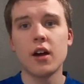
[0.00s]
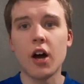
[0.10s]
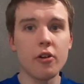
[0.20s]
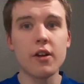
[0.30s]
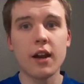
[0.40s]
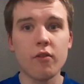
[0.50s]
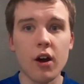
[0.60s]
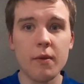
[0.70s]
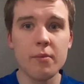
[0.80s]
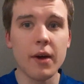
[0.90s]
Oakley
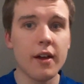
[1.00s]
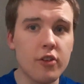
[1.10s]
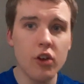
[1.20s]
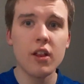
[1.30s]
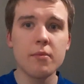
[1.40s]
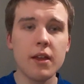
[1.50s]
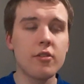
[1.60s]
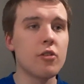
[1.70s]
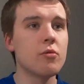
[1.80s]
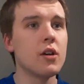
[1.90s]
right wing back, two in the
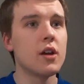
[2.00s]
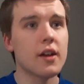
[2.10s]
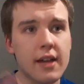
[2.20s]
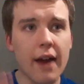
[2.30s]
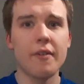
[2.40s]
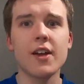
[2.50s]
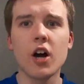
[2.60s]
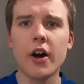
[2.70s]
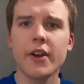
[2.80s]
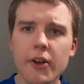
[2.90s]
middle. Gary
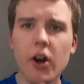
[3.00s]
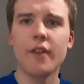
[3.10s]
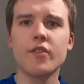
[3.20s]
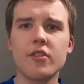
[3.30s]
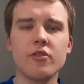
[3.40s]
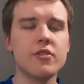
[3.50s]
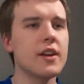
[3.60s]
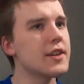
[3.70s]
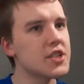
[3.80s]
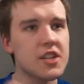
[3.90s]
Garner and Ivan
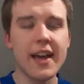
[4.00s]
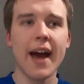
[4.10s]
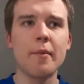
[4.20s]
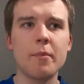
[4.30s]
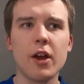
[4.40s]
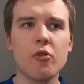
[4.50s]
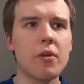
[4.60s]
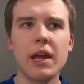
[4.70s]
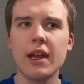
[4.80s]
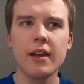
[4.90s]
Sunjic, Cam
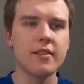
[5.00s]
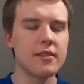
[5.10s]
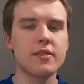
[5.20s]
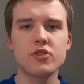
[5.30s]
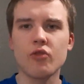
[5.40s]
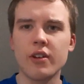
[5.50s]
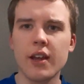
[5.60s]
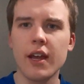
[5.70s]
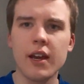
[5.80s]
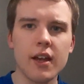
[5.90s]
McGree and Troy
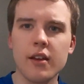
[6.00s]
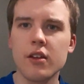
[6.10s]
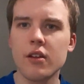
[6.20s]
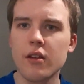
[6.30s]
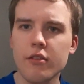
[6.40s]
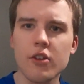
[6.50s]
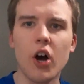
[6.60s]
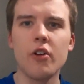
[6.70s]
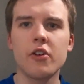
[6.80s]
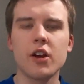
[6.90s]
Deeney and
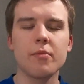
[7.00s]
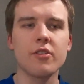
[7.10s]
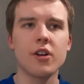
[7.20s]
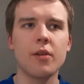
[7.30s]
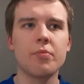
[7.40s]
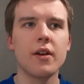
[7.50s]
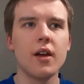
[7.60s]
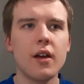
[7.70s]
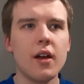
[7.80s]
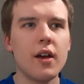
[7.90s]
Scott Hogan up top.
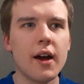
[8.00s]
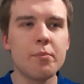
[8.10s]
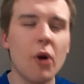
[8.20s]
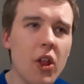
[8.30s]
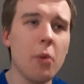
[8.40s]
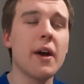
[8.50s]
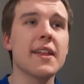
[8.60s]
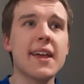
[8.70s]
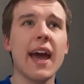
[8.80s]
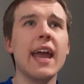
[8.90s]
And by the way, the
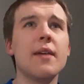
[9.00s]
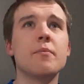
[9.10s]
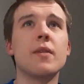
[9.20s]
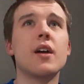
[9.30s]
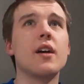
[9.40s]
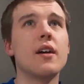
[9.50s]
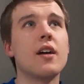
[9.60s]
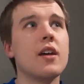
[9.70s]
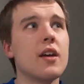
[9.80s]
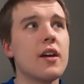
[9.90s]
game
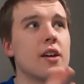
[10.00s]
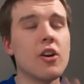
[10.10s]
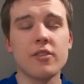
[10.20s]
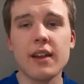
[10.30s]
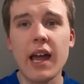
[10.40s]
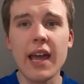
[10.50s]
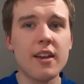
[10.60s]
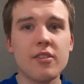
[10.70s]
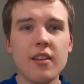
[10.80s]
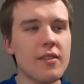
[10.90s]
got delayed.
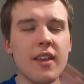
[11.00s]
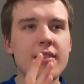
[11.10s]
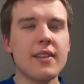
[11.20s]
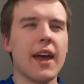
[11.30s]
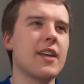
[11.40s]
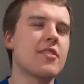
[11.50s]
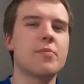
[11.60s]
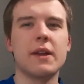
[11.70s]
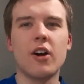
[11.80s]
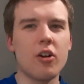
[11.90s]
This day has
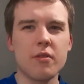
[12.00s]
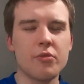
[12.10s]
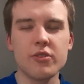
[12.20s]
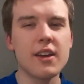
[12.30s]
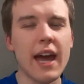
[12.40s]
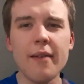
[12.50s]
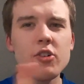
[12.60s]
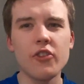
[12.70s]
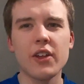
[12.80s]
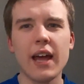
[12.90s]
just been horrible. The game
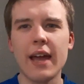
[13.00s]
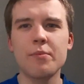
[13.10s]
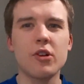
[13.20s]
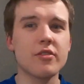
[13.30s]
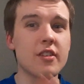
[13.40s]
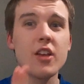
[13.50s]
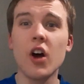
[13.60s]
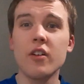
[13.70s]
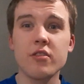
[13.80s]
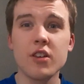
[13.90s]
got delayed because the
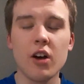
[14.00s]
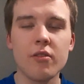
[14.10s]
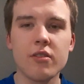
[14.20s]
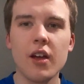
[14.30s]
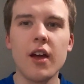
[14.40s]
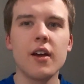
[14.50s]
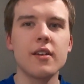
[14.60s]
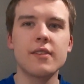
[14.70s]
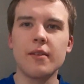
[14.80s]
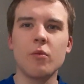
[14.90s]
turnstiles
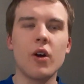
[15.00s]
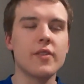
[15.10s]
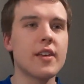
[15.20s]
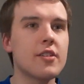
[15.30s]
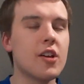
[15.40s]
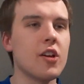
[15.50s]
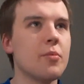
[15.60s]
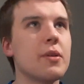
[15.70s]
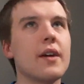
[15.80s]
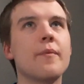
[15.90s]
didn't work. This club